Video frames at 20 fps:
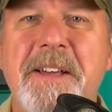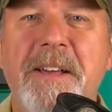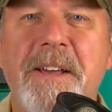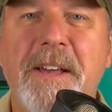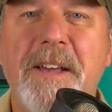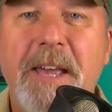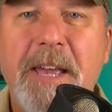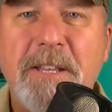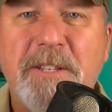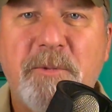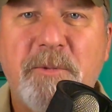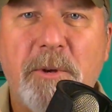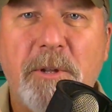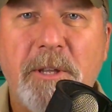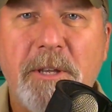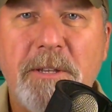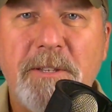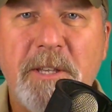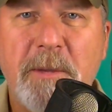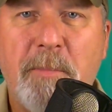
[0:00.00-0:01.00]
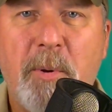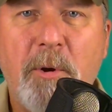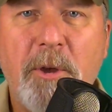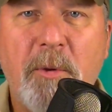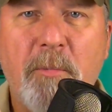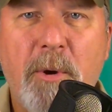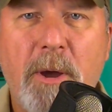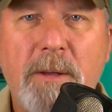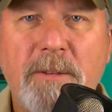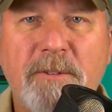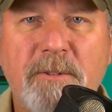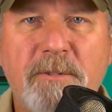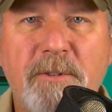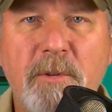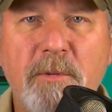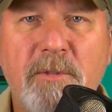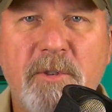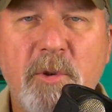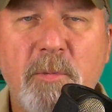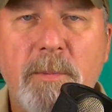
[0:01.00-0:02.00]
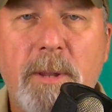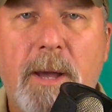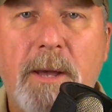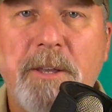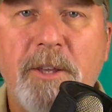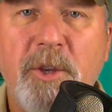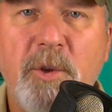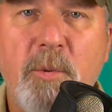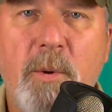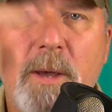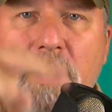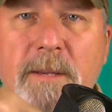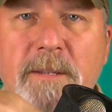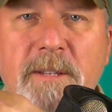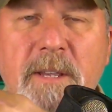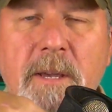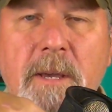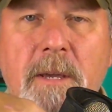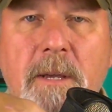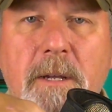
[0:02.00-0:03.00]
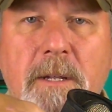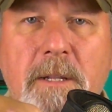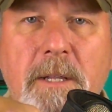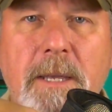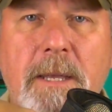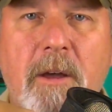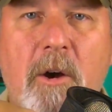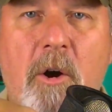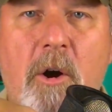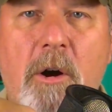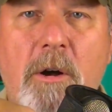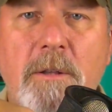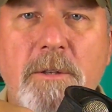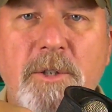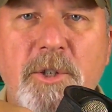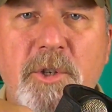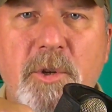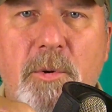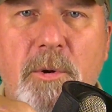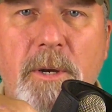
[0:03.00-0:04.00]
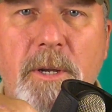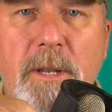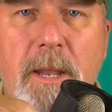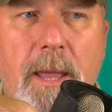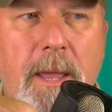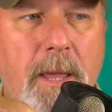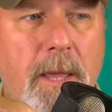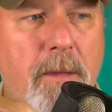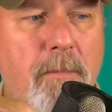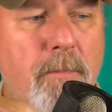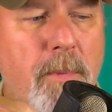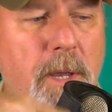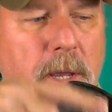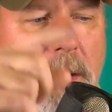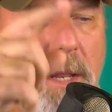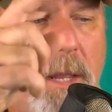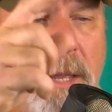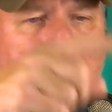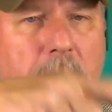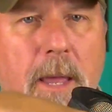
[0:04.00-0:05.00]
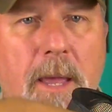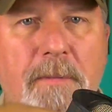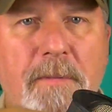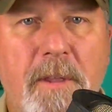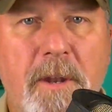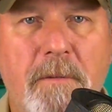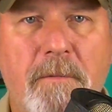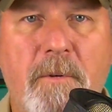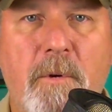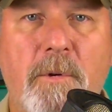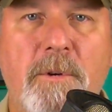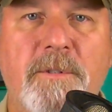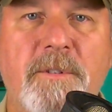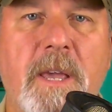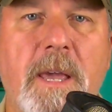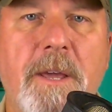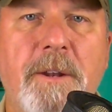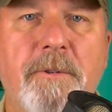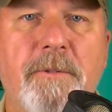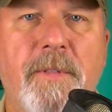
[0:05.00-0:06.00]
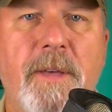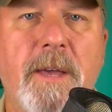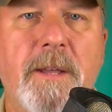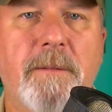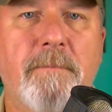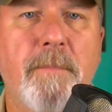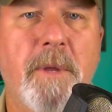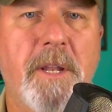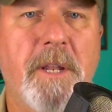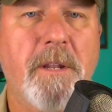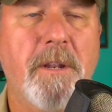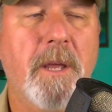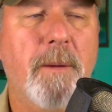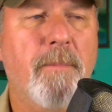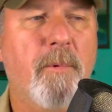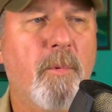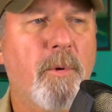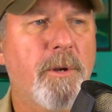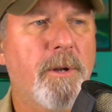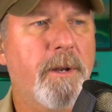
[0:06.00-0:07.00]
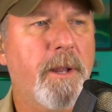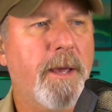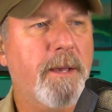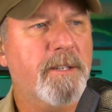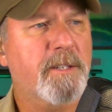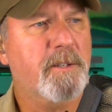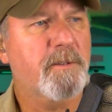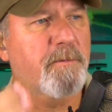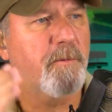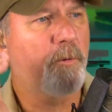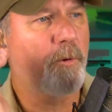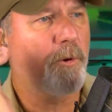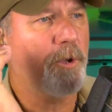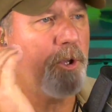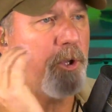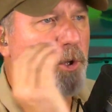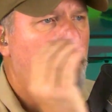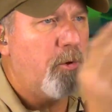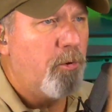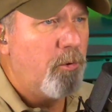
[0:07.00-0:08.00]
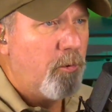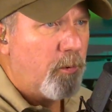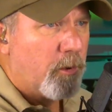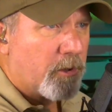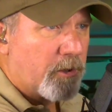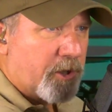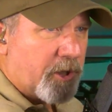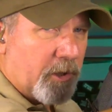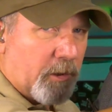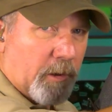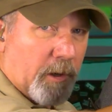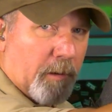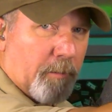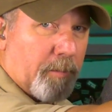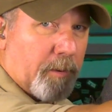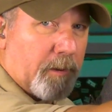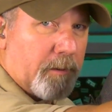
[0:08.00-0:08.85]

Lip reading: It's real easy. Point your browser to zoom.us, click on join a meeting, and then, of course, enter that meeting number when it asks for it. You will show up.